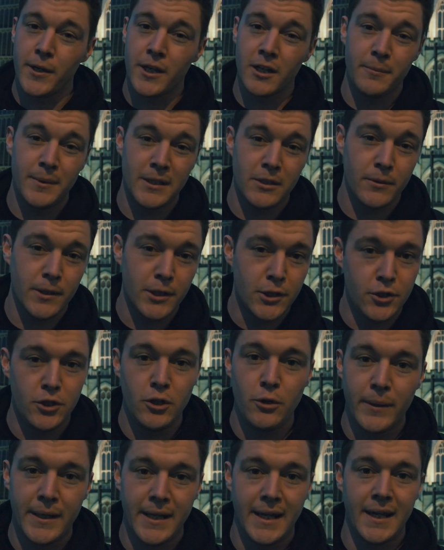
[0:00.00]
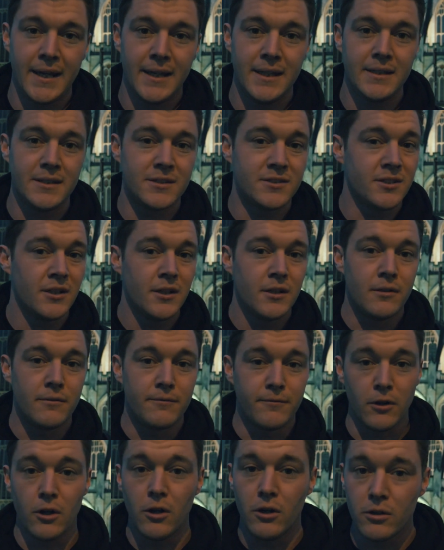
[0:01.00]
We're going to be doing Q&As,
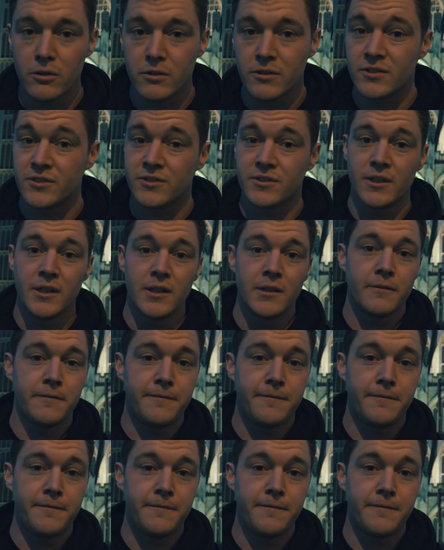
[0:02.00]
vlogs,